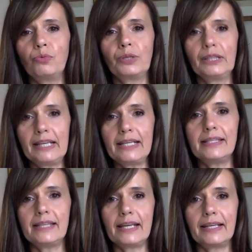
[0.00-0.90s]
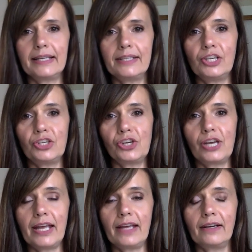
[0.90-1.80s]
releasing
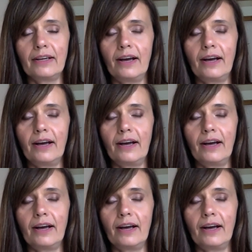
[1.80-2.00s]
conditioning,